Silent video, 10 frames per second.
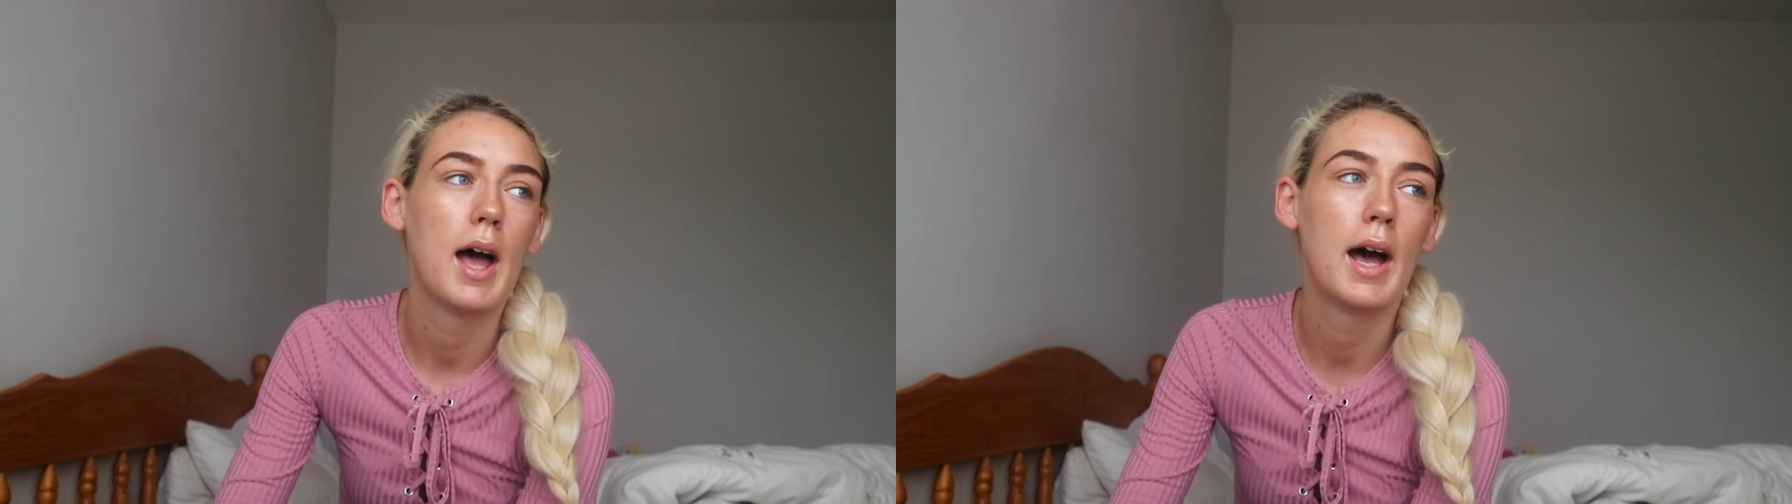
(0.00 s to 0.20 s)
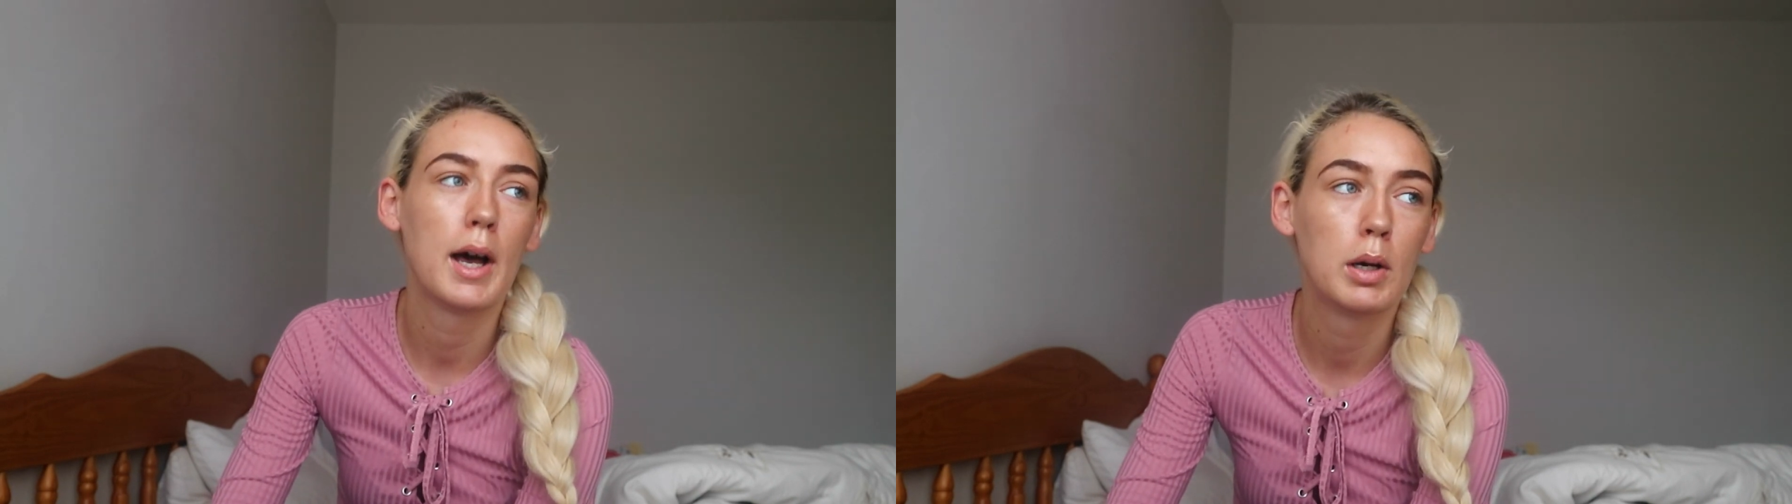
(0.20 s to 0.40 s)

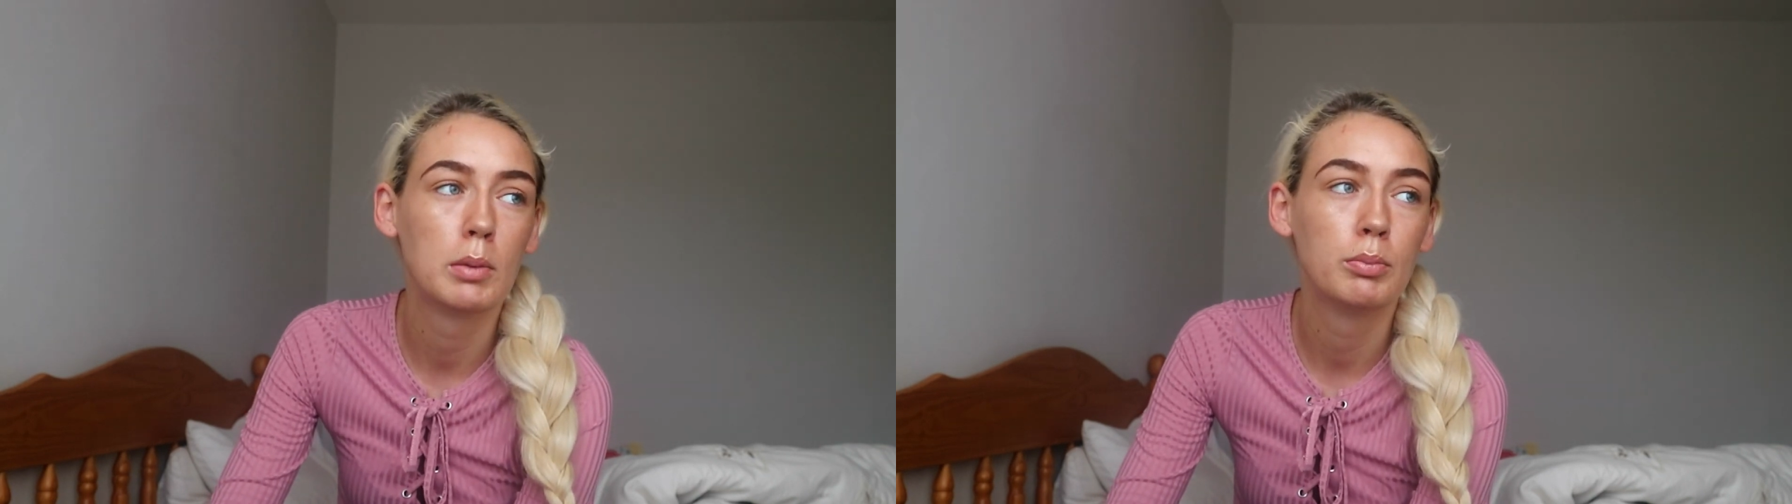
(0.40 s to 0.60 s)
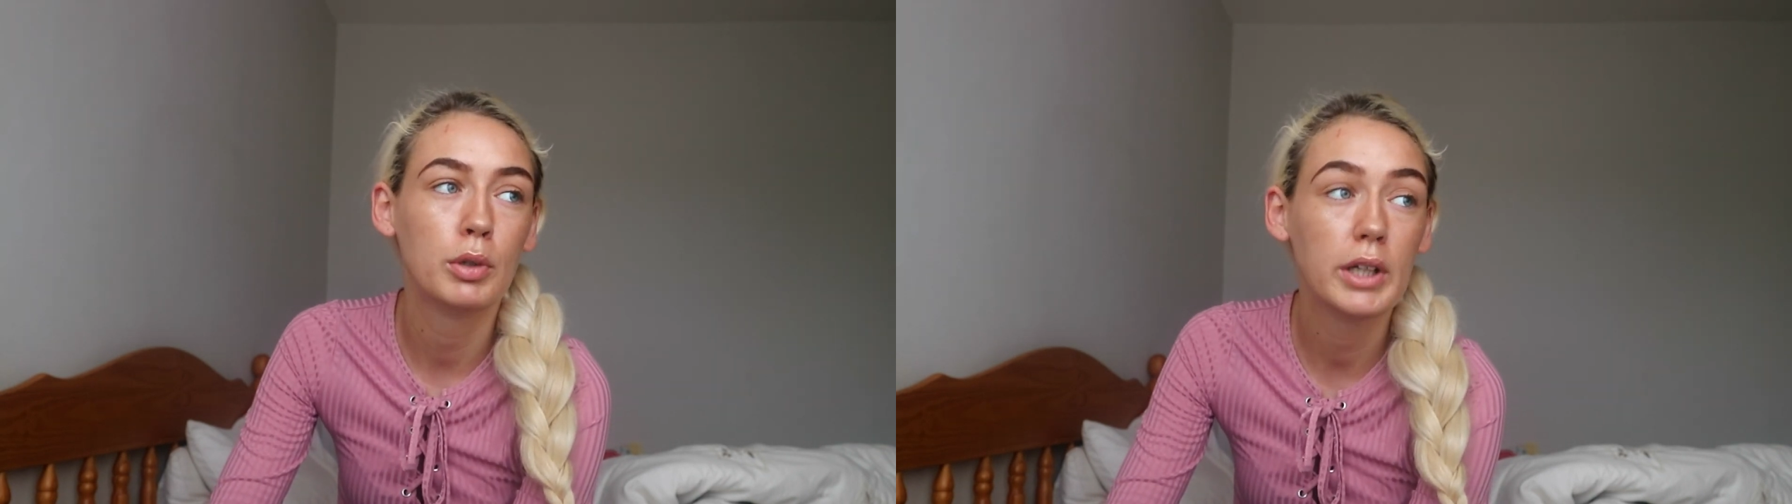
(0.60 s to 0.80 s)

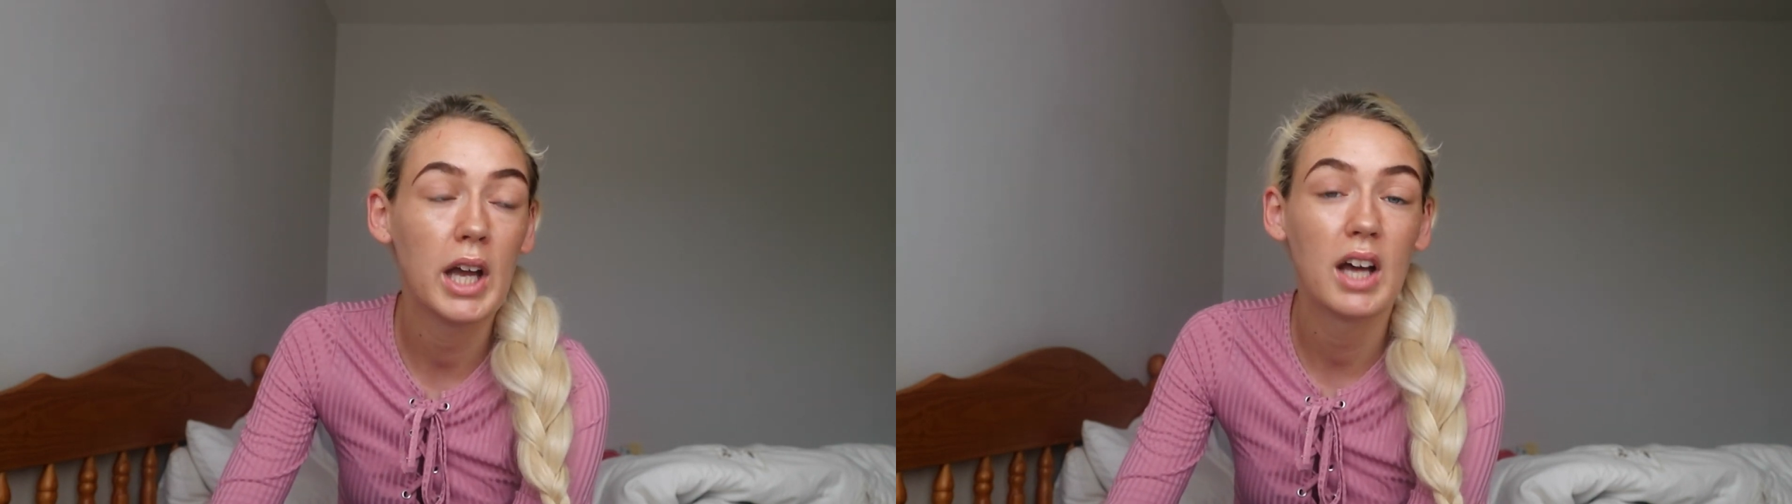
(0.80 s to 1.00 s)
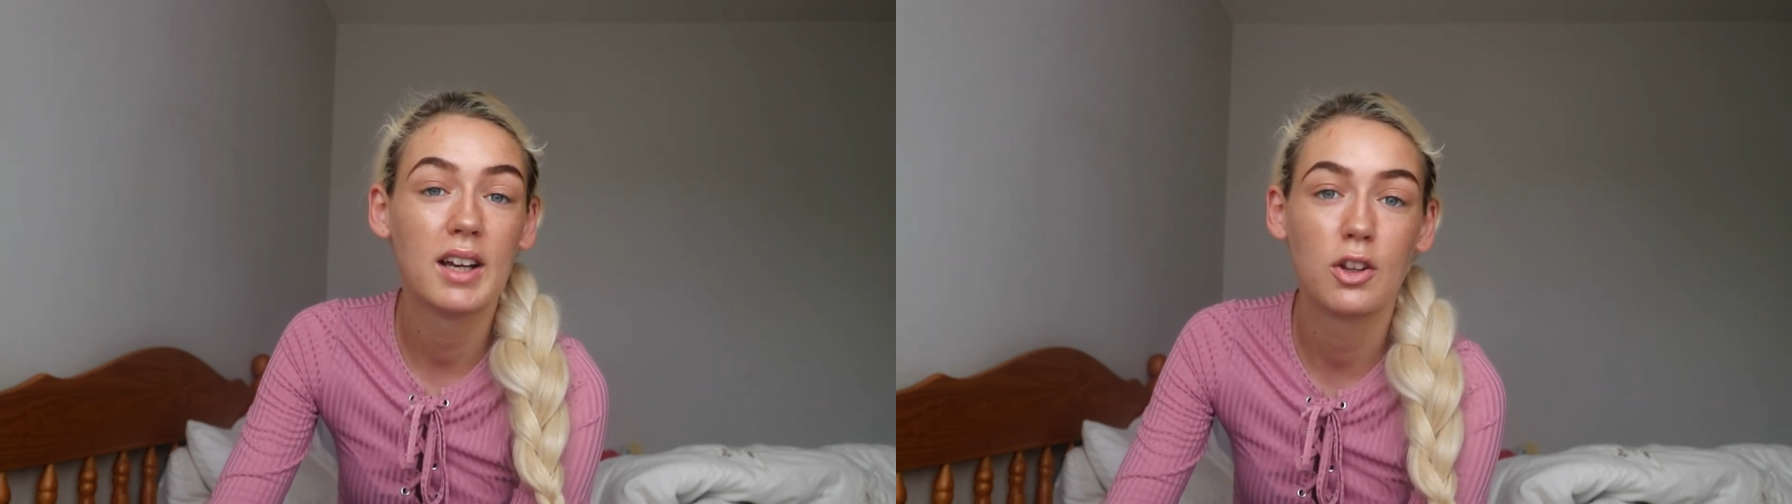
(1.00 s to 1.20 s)
But
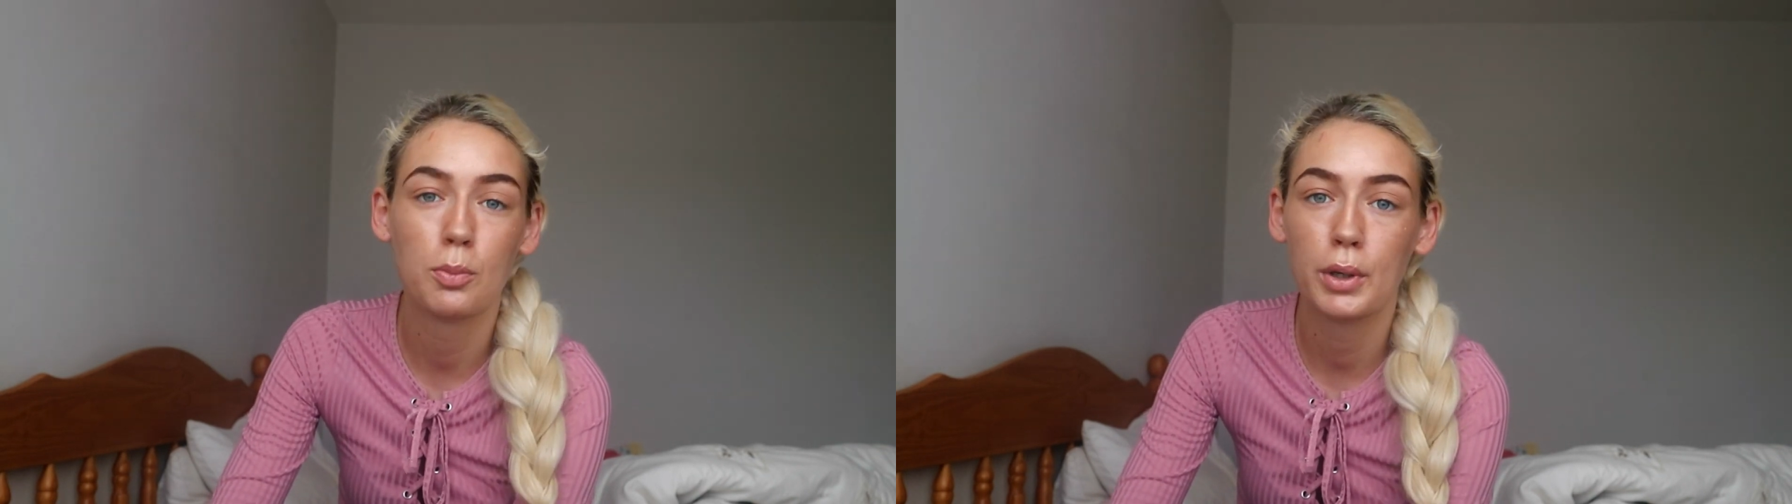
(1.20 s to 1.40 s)
yeah, that's